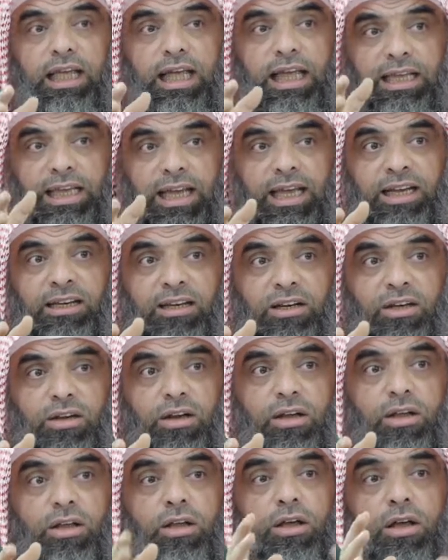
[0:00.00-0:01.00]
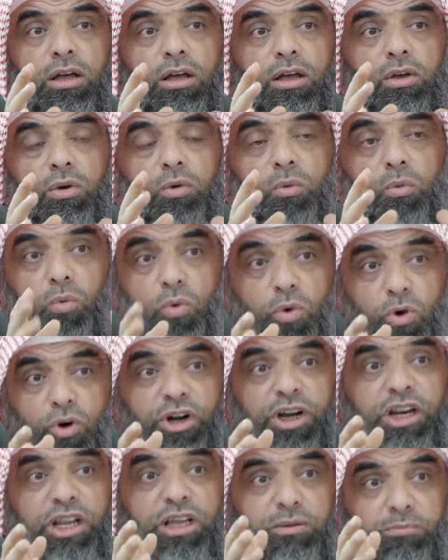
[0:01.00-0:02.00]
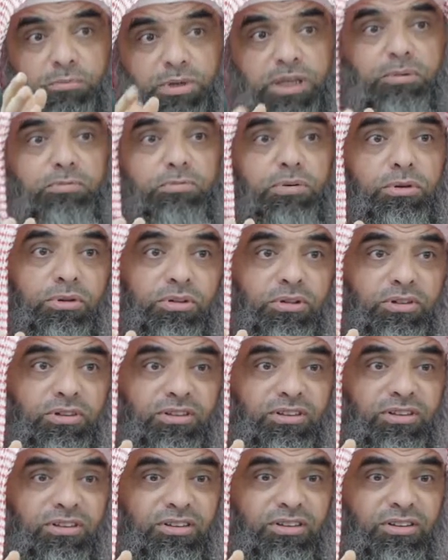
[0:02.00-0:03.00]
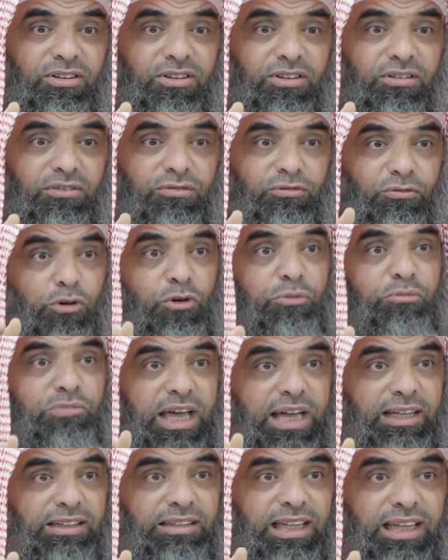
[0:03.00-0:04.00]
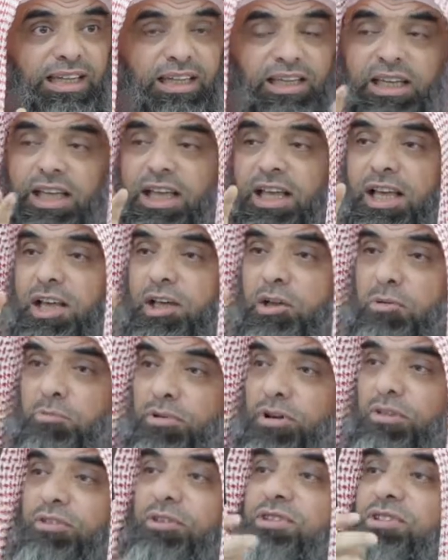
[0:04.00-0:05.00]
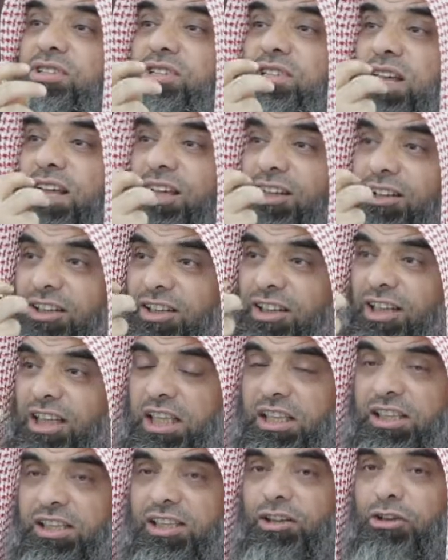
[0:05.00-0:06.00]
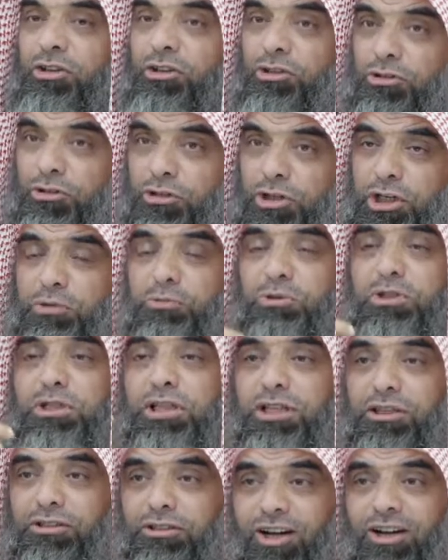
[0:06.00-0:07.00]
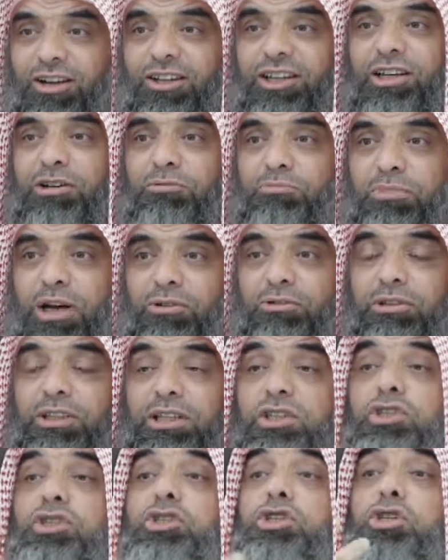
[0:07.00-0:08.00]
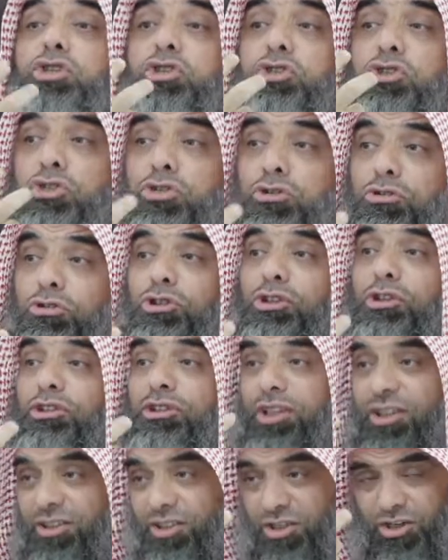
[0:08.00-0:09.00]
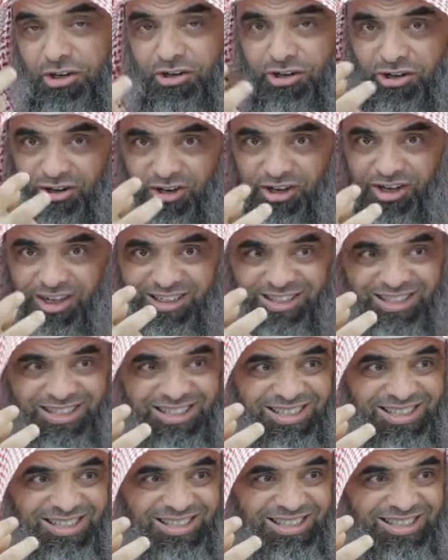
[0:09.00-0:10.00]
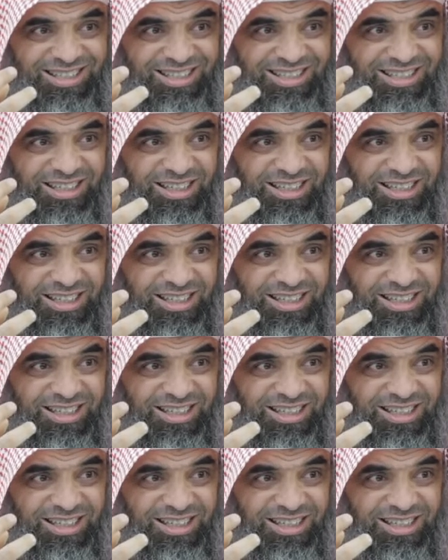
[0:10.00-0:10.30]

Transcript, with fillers: Again, warning people from that day. Brothers, continuously talking about this should touch our hearts.